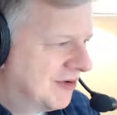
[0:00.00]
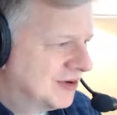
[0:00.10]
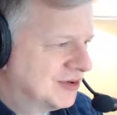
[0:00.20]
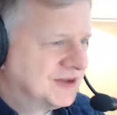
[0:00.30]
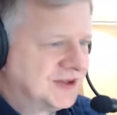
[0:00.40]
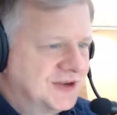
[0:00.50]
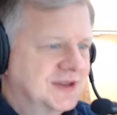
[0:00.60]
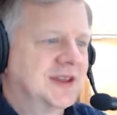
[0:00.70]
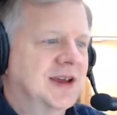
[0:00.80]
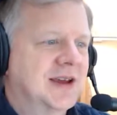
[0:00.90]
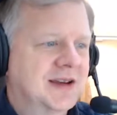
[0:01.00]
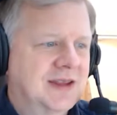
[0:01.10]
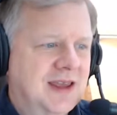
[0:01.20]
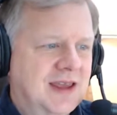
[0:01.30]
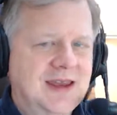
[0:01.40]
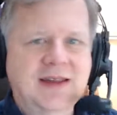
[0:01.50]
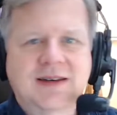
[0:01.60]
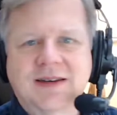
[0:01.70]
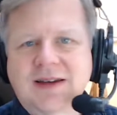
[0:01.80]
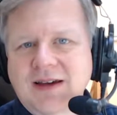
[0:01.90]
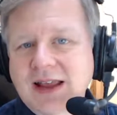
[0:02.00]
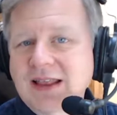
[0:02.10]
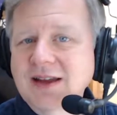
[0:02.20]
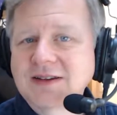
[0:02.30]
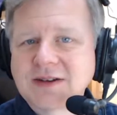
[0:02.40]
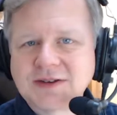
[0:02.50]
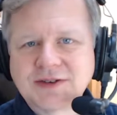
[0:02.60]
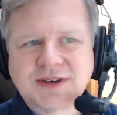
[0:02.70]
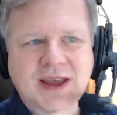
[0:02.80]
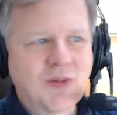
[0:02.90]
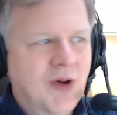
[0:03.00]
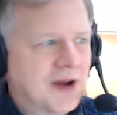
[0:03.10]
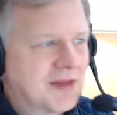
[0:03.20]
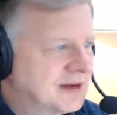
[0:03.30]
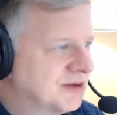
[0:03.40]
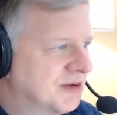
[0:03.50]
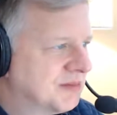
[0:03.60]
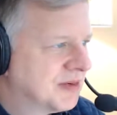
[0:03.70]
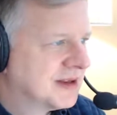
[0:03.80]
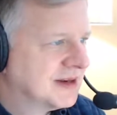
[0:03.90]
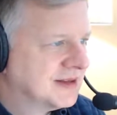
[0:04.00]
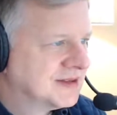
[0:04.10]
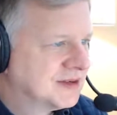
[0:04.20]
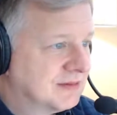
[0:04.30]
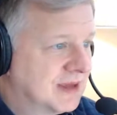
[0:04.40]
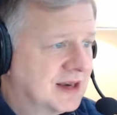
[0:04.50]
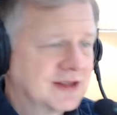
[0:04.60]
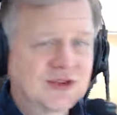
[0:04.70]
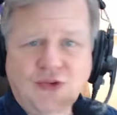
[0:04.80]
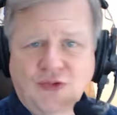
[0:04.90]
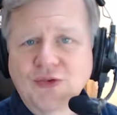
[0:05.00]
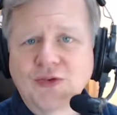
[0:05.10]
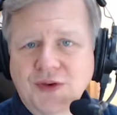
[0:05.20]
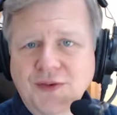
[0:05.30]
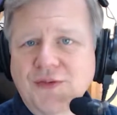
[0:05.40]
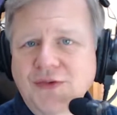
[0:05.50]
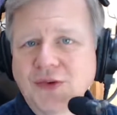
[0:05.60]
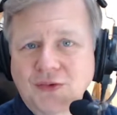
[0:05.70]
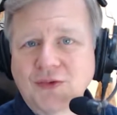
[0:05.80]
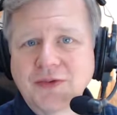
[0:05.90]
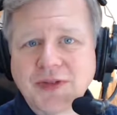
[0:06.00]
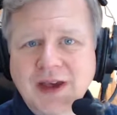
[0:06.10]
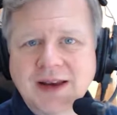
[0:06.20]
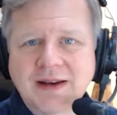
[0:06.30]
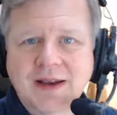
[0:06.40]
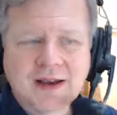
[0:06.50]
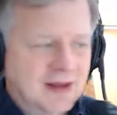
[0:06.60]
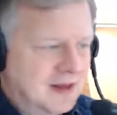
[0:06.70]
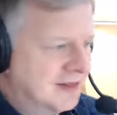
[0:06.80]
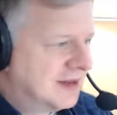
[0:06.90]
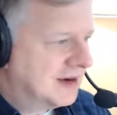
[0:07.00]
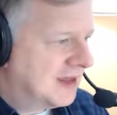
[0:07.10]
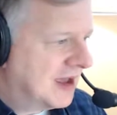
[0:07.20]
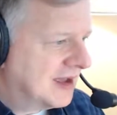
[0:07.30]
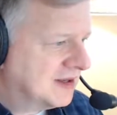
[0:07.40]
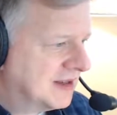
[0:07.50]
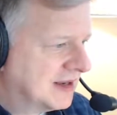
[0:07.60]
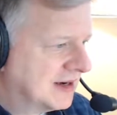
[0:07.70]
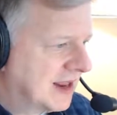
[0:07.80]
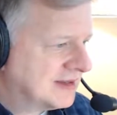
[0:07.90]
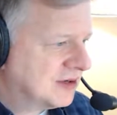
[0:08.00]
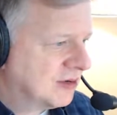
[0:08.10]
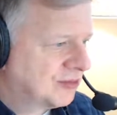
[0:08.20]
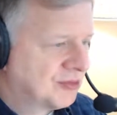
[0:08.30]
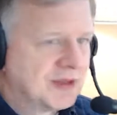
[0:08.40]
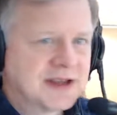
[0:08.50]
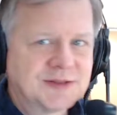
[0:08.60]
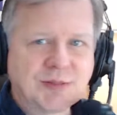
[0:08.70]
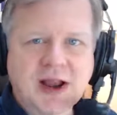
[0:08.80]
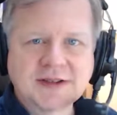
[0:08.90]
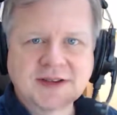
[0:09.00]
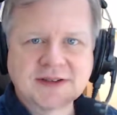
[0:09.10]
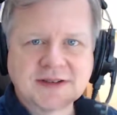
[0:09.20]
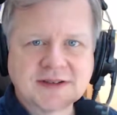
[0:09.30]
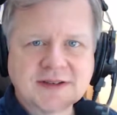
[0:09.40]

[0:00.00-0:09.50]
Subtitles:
understood that, and I'd like to understand why they do it, but it is cruder fuel than gasoline. It has to go through less processes.